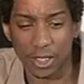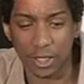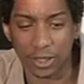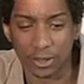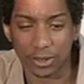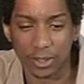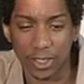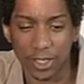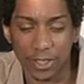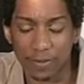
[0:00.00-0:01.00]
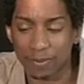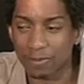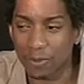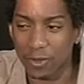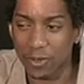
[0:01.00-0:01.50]
I
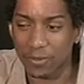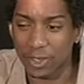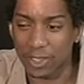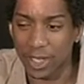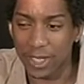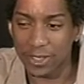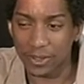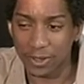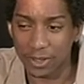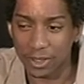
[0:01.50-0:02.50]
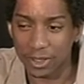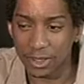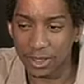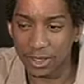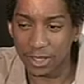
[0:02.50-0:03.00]
thought of the title
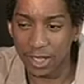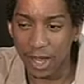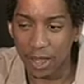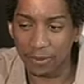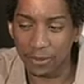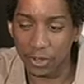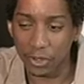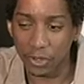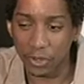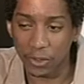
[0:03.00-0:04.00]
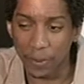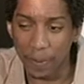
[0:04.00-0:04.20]
after